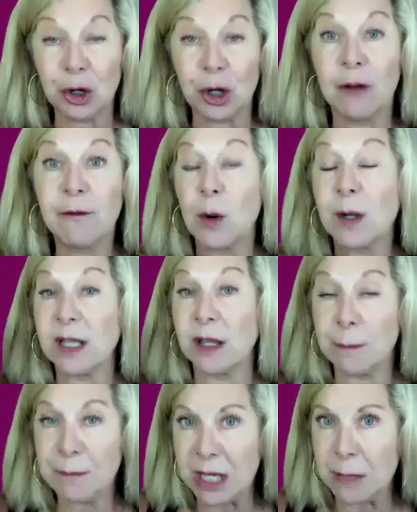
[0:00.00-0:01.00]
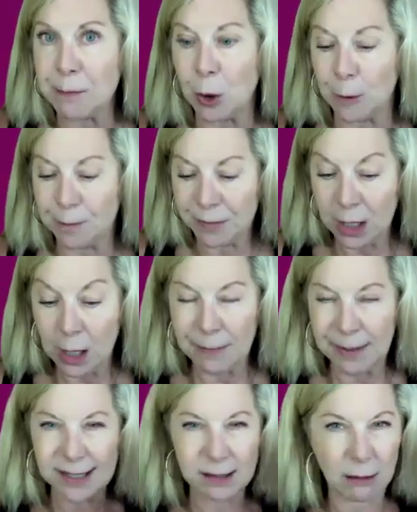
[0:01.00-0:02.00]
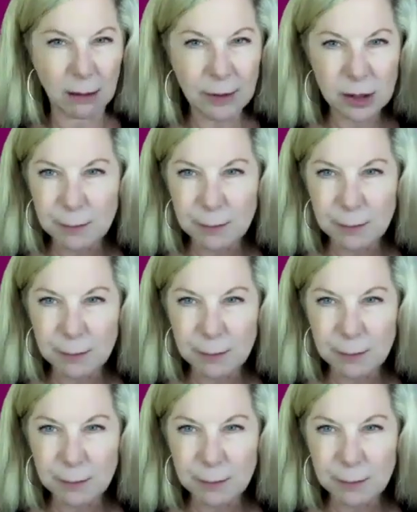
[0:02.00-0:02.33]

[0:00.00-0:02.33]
You're going to focus on the people because all of